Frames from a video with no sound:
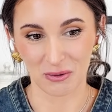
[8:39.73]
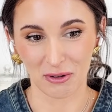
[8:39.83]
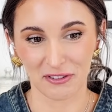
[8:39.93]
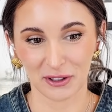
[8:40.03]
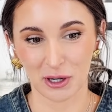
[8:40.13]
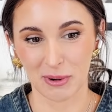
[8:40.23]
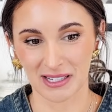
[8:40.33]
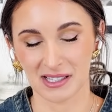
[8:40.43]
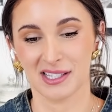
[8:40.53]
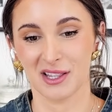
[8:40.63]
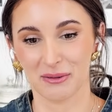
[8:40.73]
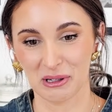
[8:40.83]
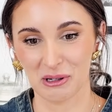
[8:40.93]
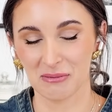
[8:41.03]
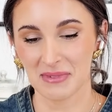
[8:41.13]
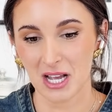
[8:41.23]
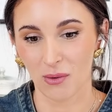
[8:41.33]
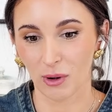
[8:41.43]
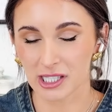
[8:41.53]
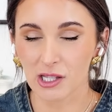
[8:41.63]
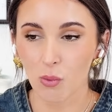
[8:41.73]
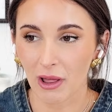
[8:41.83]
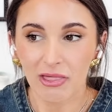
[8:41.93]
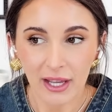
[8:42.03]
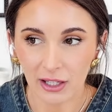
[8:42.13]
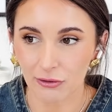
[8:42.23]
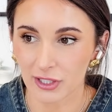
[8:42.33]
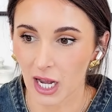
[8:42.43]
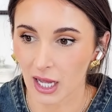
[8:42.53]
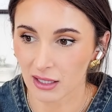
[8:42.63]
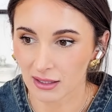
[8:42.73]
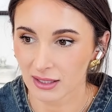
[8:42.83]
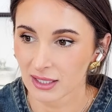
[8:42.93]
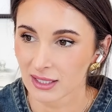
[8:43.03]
We'll feel your presence in the room. What's the one thing you've done?